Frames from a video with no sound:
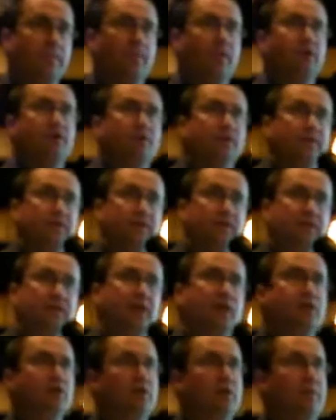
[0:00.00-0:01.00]
much of the
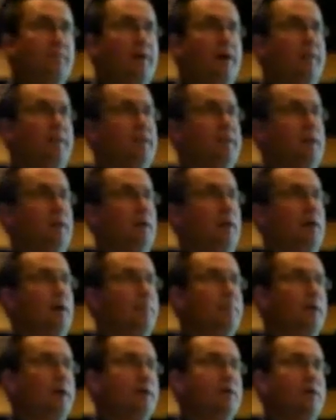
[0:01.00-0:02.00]
discussion about the Town
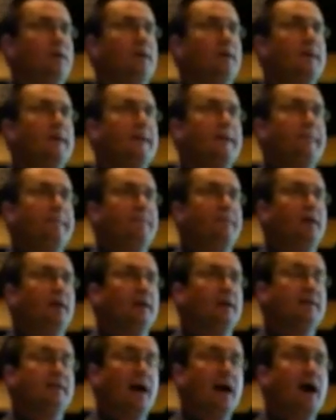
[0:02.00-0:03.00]
Lot Project.
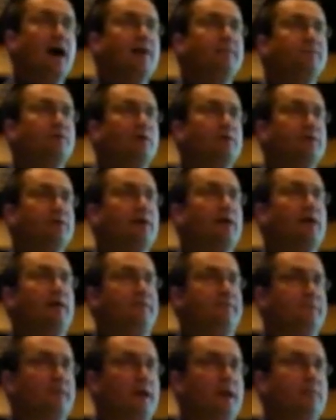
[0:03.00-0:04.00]
Times are
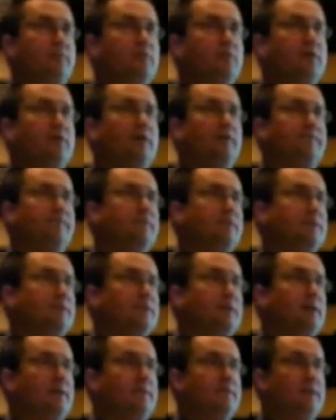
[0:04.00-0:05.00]
tough. Times are tough for the
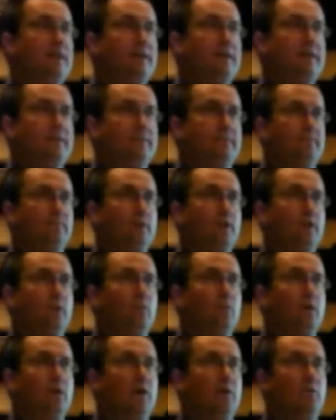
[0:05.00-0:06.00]
town of Clayton.
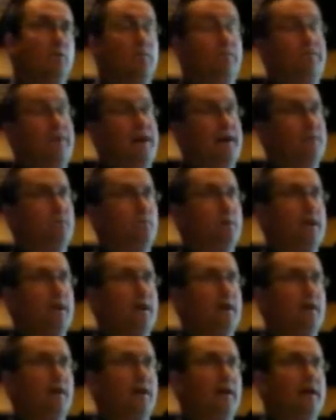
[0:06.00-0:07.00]
And in fact, we
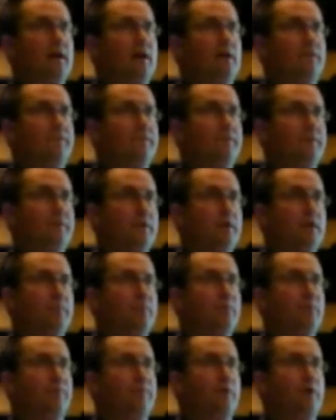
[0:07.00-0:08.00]
had a layoff of a
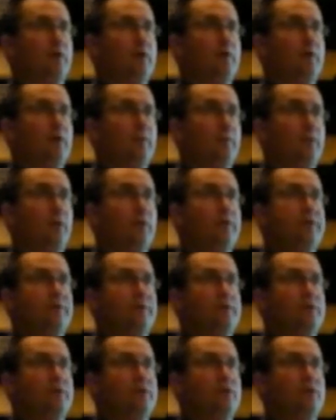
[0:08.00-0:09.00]
number of our
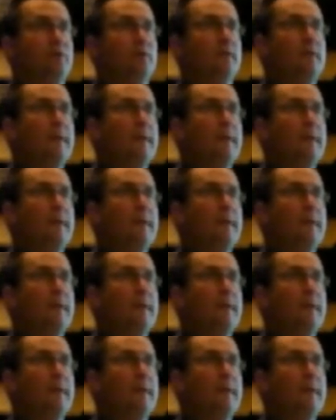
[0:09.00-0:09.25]
employees this year.